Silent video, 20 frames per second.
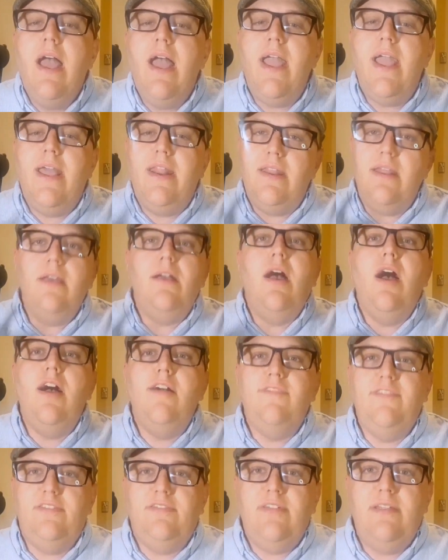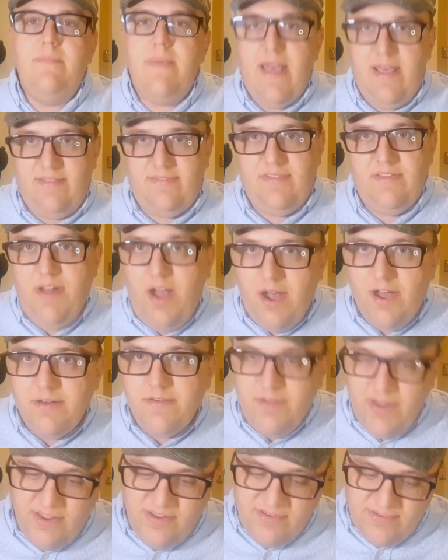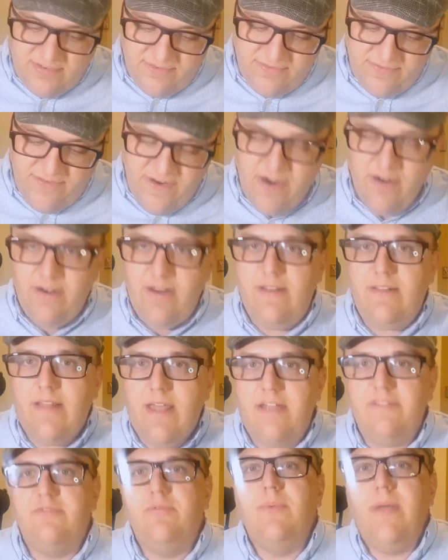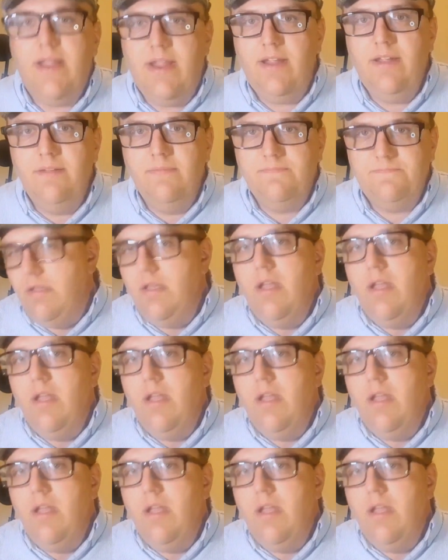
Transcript: And obviously Mastodon is very left-wing,